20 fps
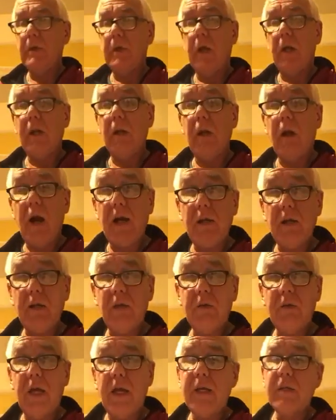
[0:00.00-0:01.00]
And
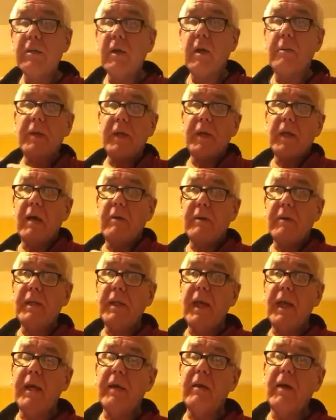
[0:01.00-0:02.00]
likelihood is I'm going to go in
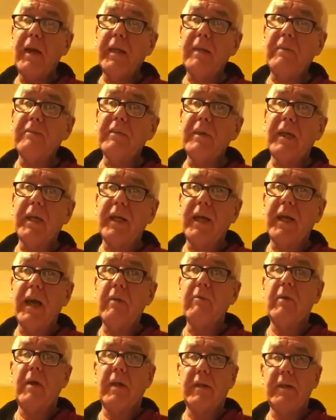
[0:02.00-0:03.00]
there and I ain't even going to
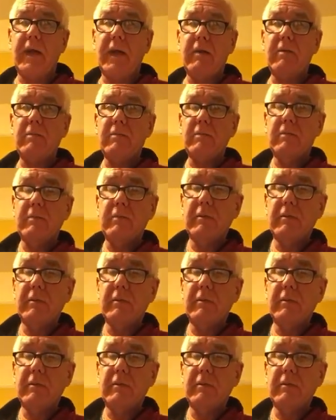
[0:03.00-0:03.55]
get one now.